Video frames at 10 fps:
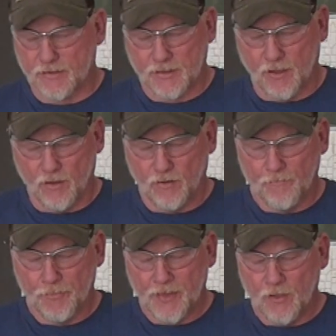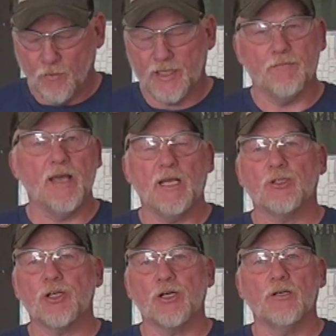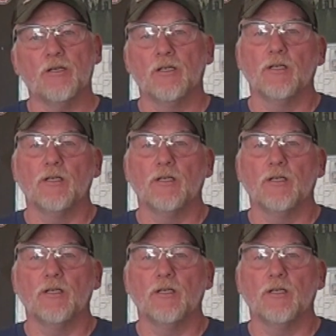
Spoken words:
So when you measure,